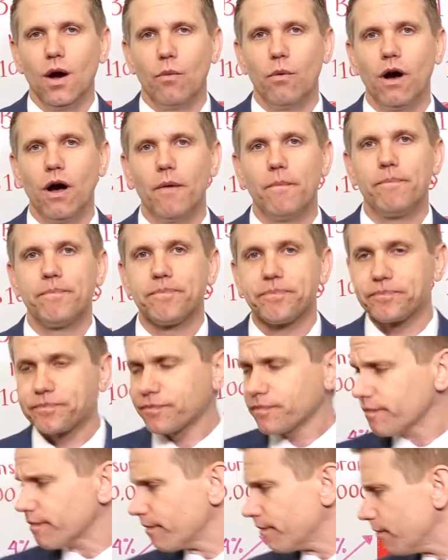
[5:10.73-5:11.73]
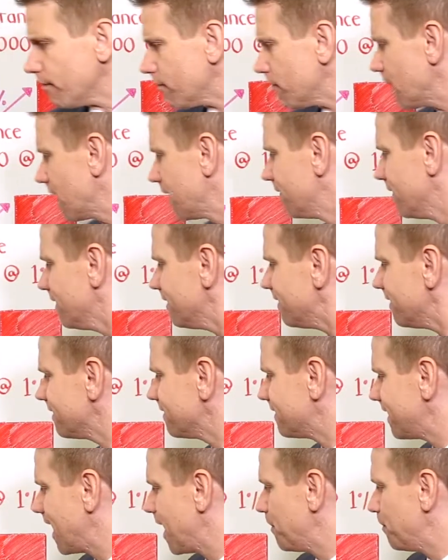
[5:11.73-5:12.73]
Well, In this
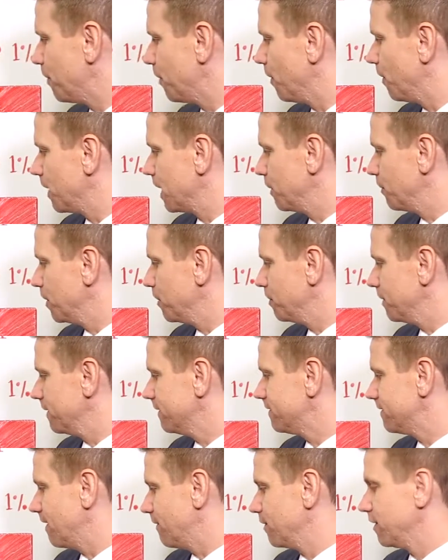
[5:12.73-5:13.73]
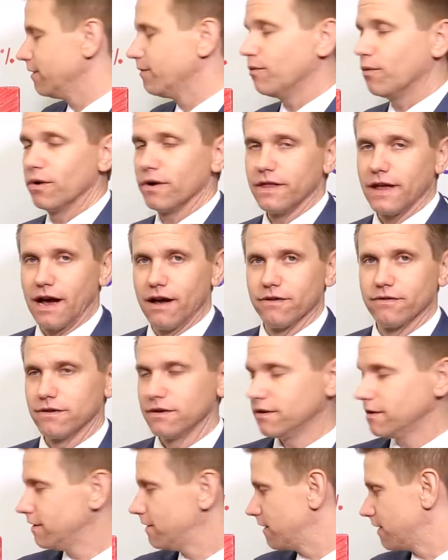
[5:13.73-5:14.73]
example, it would be
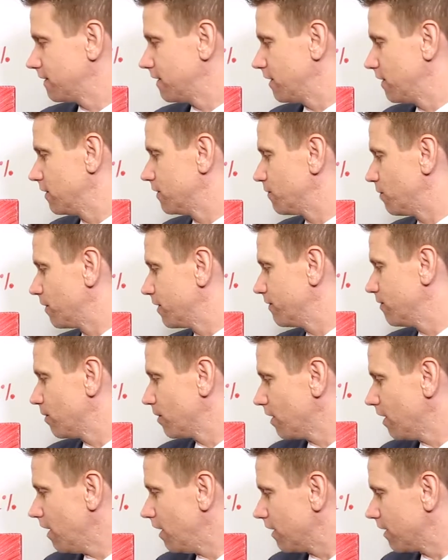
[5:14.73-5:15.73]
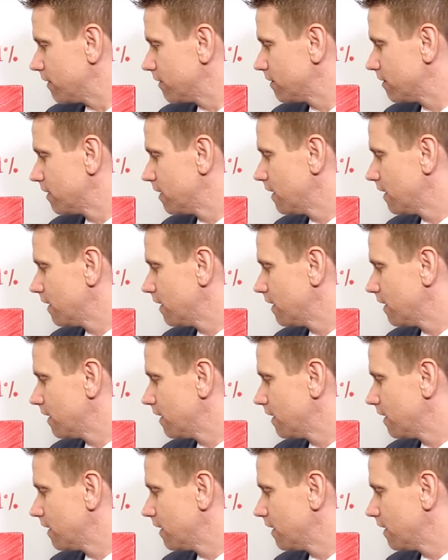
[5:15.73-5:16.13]
$74,624.